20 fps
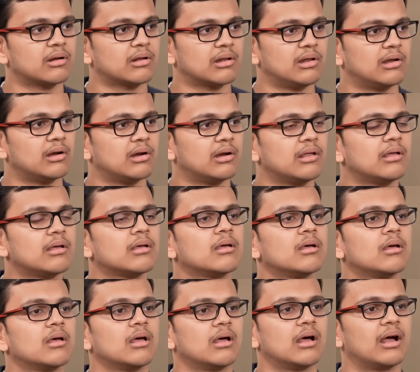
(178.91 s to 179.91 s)
clearly
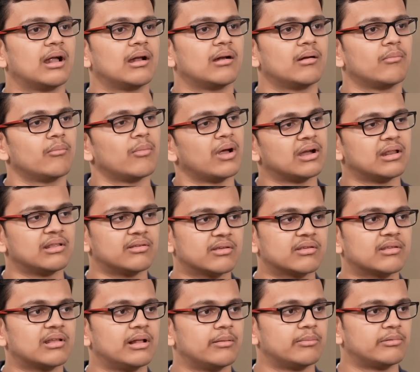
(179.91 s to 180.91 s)
and my
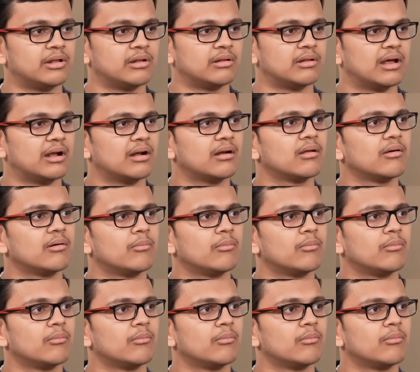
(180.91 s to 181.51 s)
teachers helped in that.